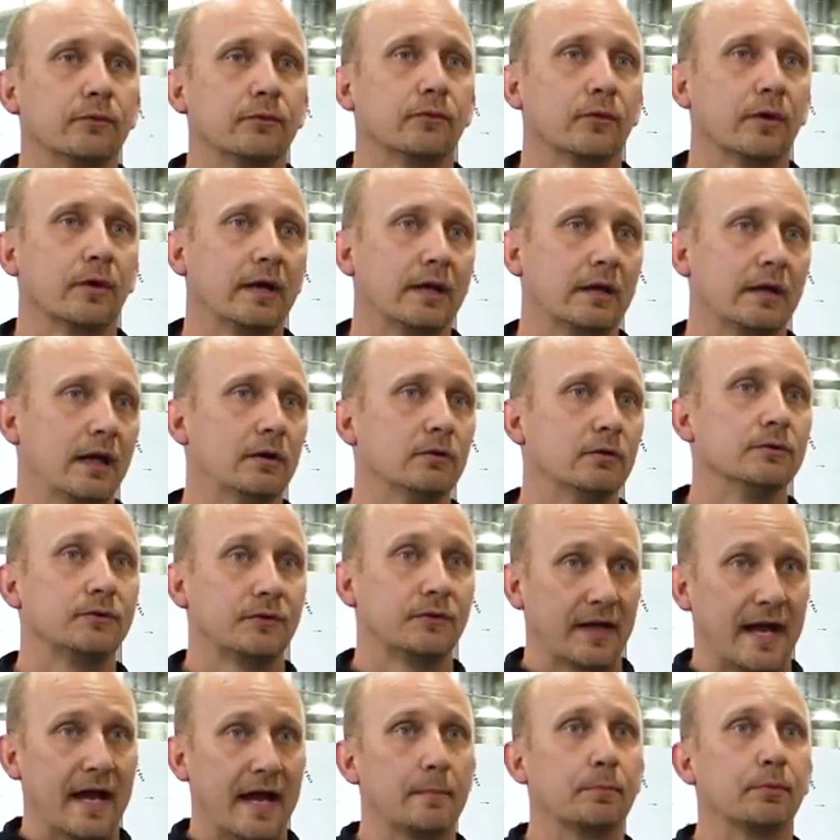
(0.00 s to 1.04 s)
Freight House
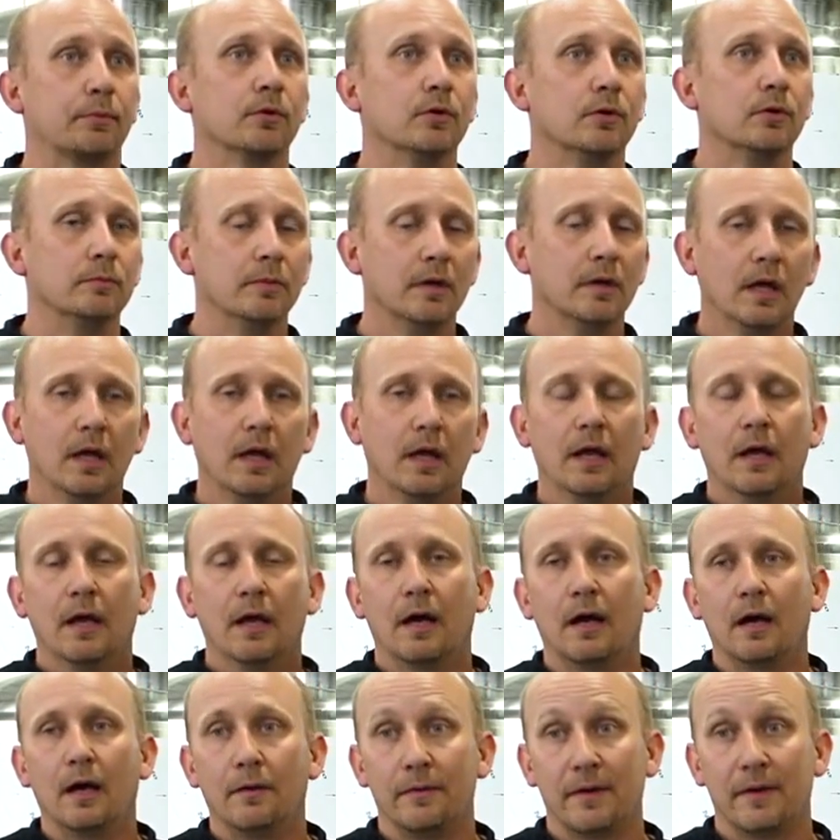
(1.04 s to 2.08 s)
Tap Room.
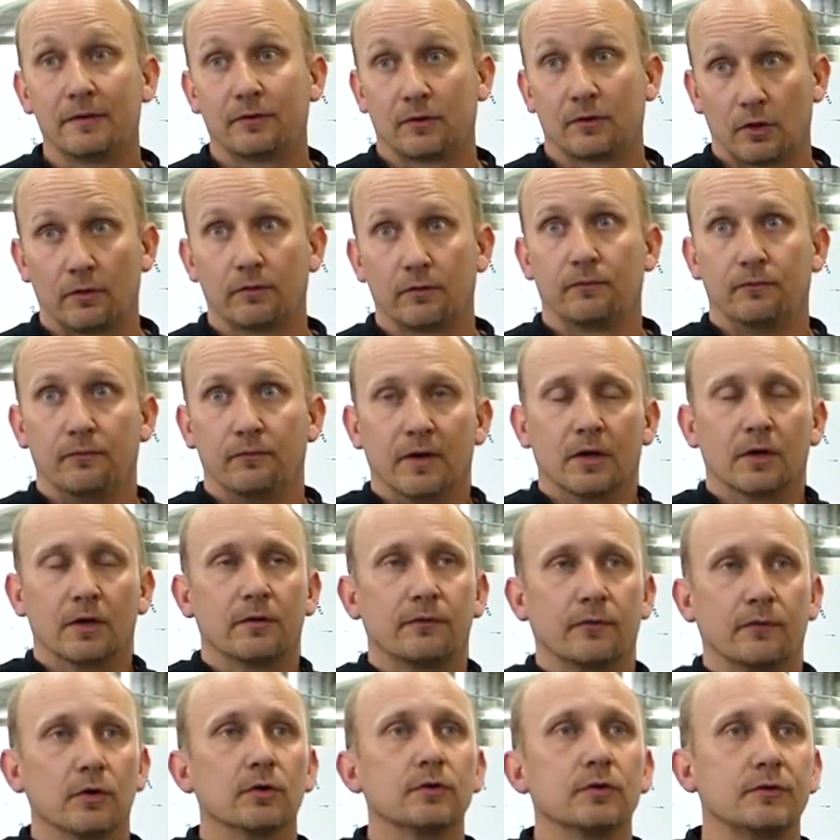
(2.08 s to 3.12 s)
Uh, that's our very
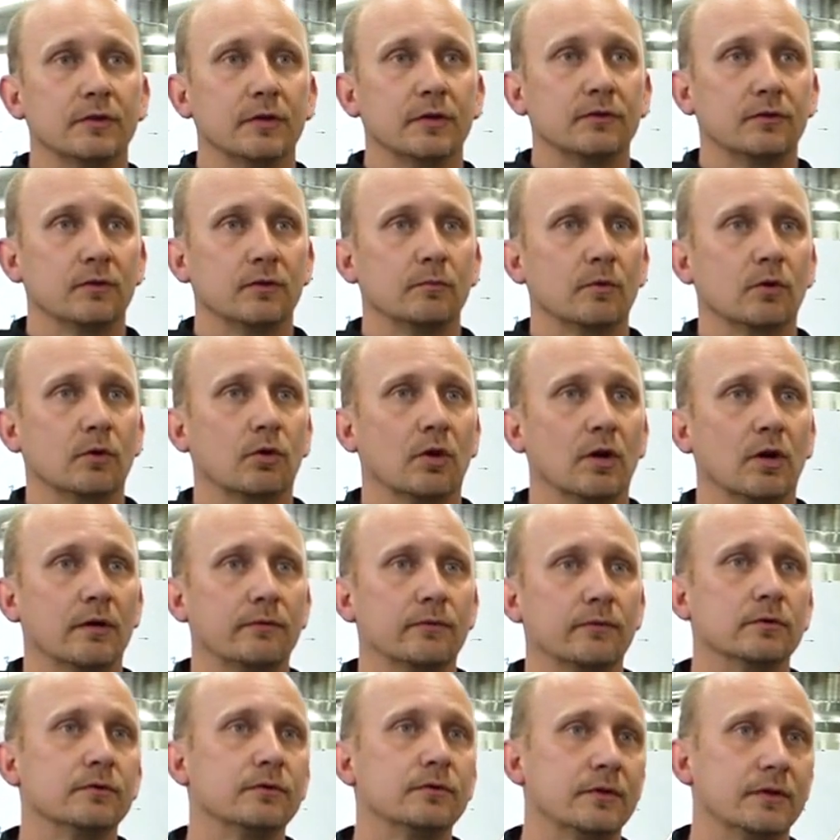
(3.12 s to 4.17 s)
first system, the
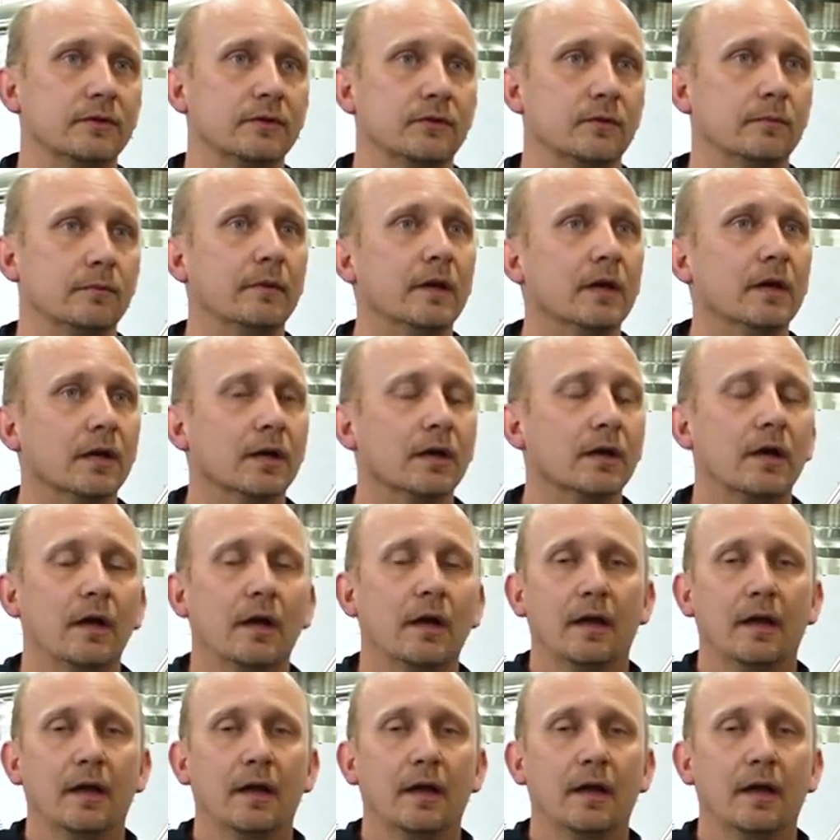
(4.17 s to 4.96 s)
Crawford system there.